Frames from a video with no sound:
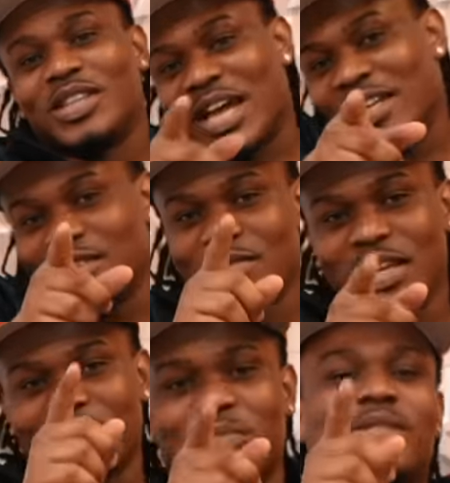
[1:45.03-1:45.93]
A lot of you
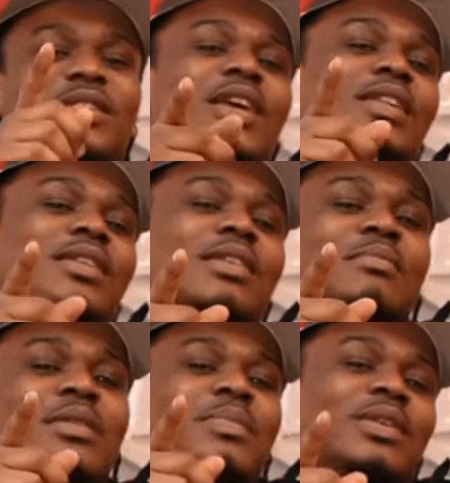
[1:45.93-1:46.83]
niggas be scared to
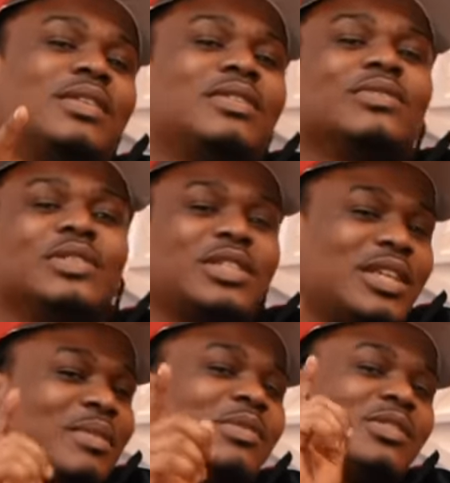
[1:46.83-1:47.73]
come up here too and
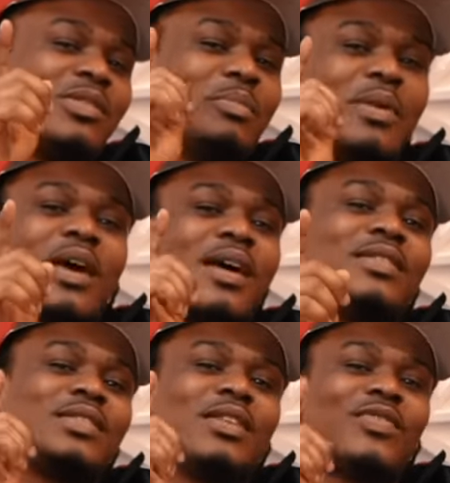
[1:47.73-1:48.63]
shit. I be talking
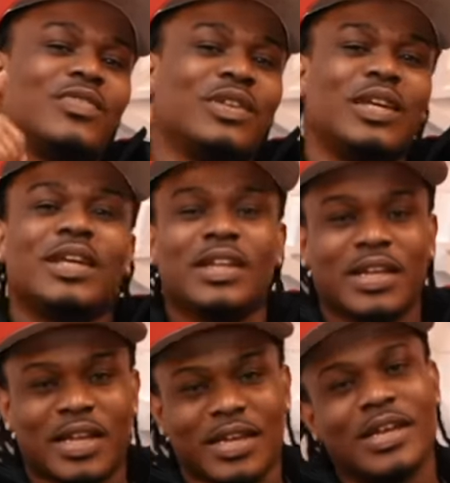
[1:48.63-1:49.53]
mad tough on the
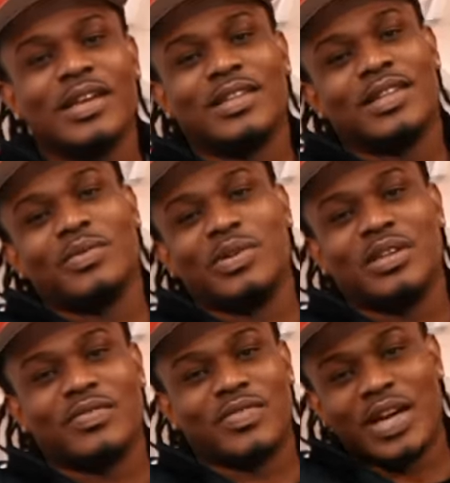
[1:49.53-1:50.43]
internet. Then
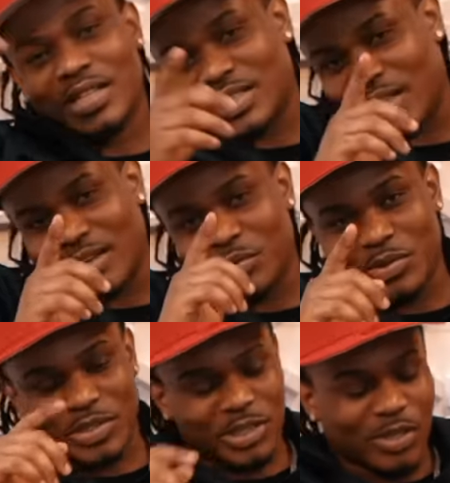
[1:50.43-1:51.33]
we invite y'all. I
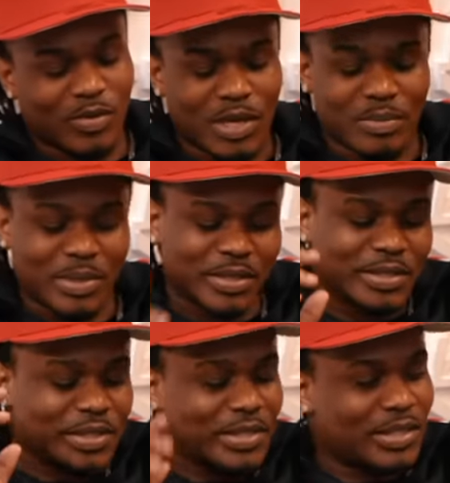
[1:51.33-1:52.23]
want to show up, but
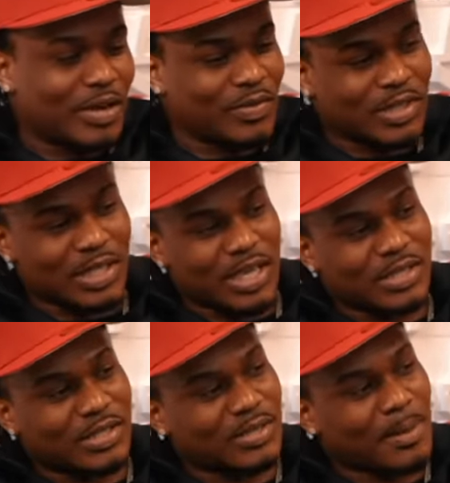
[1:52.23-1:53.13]
nevertheless, right,
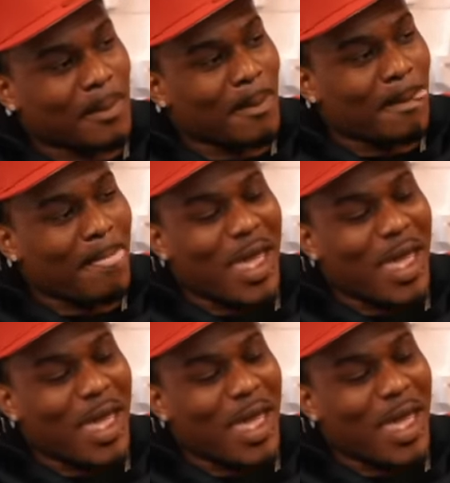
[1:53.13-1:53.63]
make it hot.